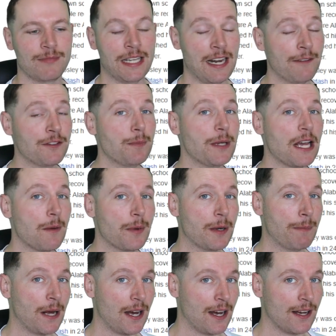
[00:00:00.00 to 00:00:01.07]
He'd have to be able to
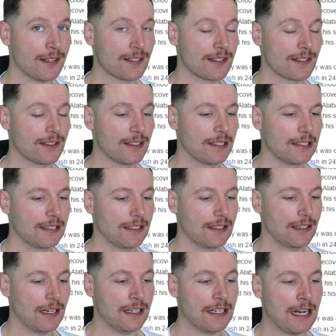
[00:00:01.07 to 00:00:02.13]
pass,
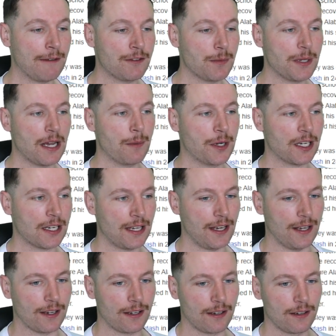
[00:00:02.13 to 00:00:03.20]
and he'd have to be able to
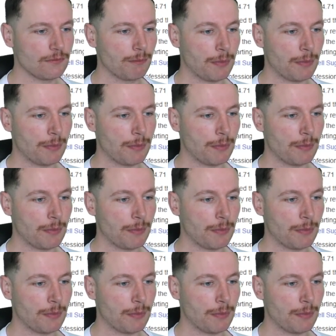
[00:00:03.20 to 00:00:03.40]
kick.